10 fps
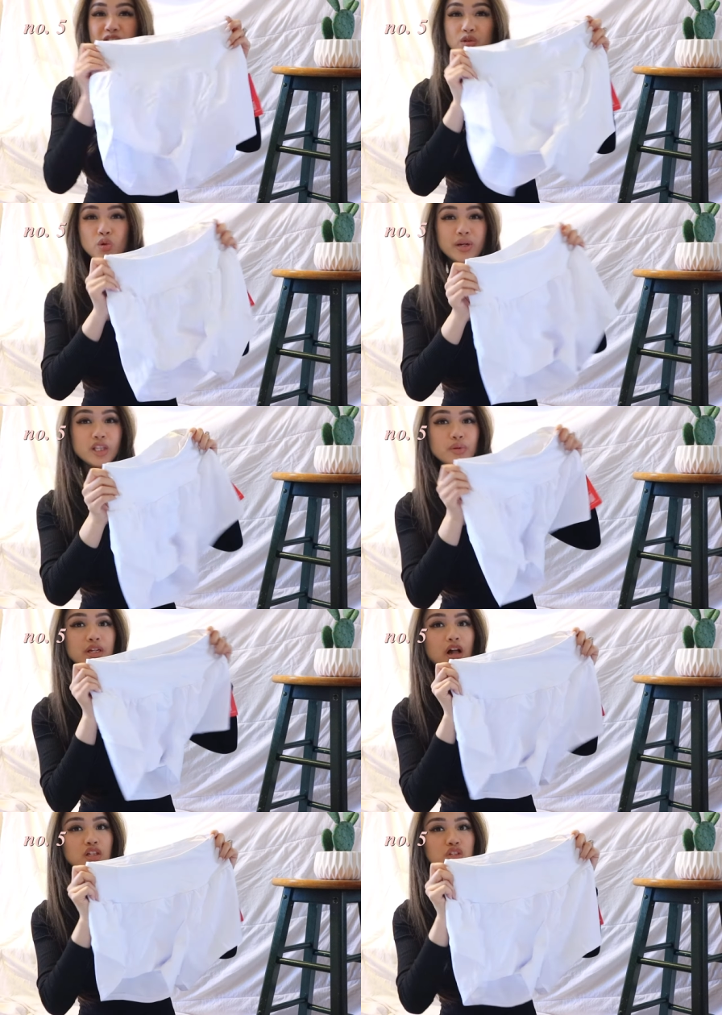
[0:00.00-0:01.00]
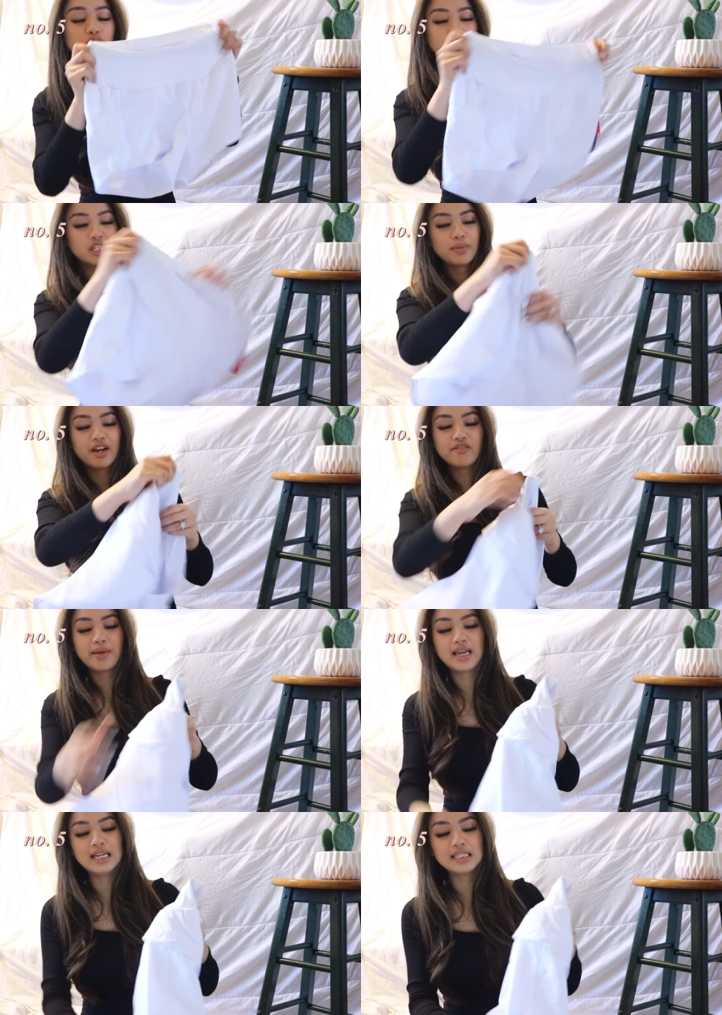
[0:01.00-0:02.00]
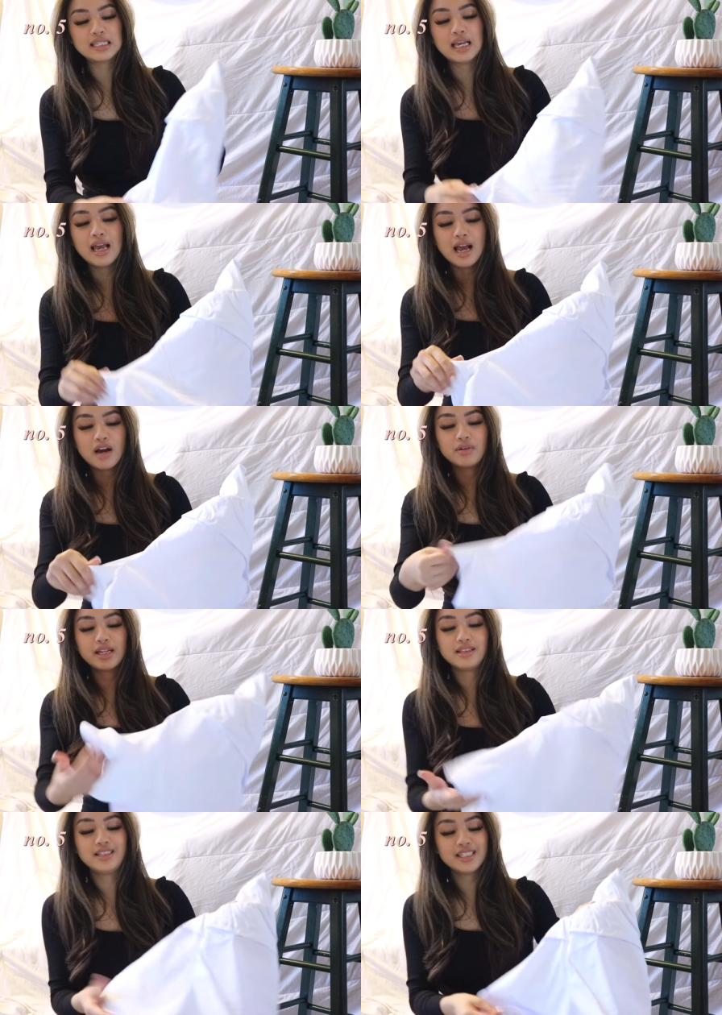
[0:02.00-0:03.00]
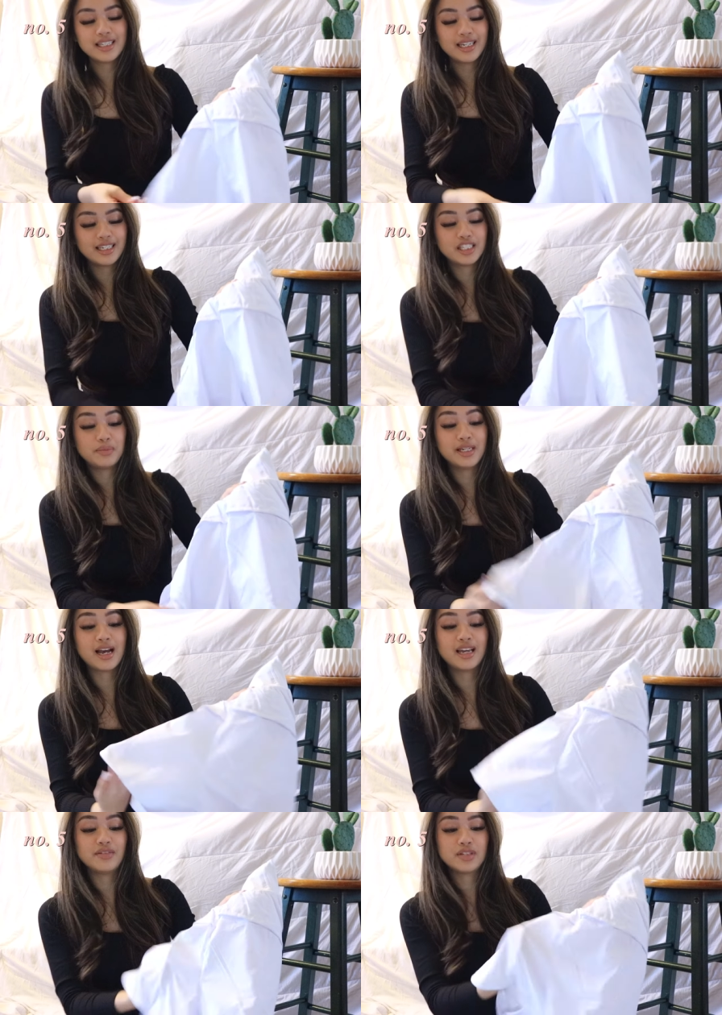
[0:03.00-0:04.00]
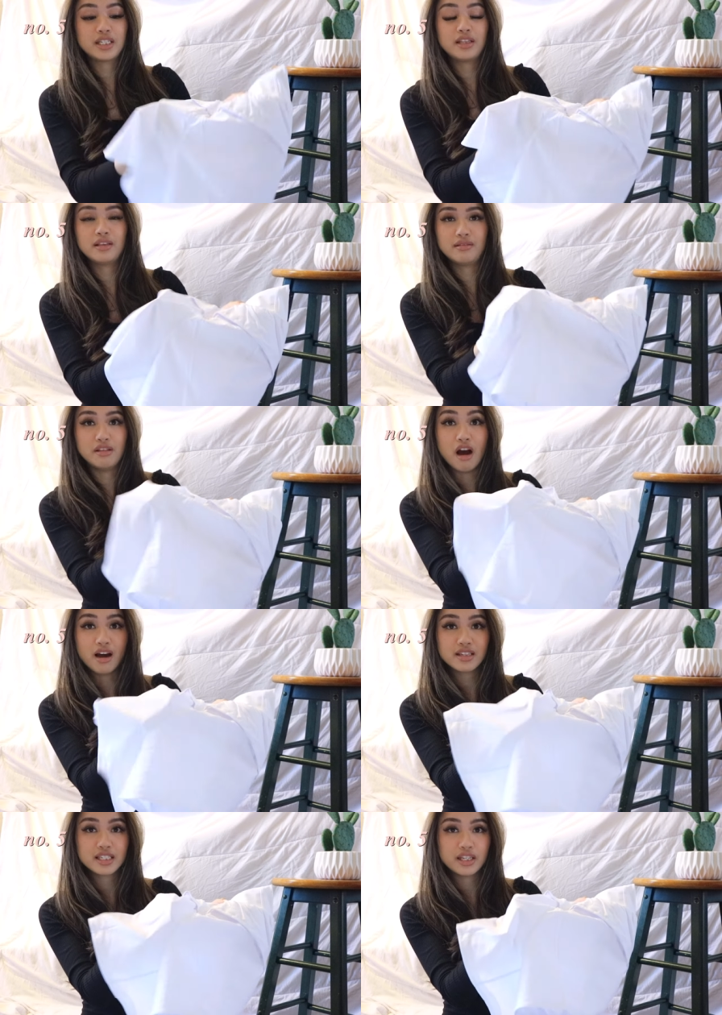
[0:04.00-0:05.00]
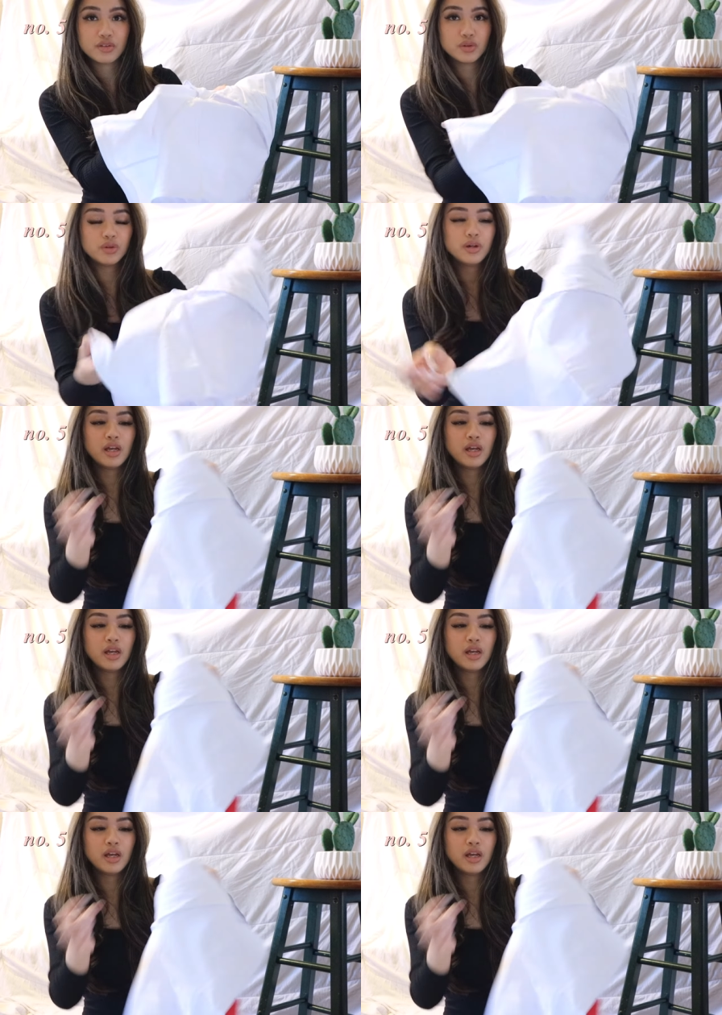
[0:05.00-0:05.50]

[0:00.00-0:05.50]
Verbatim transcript: so $23 for this pair of pants. I would at least like it to be kind of see not see-through.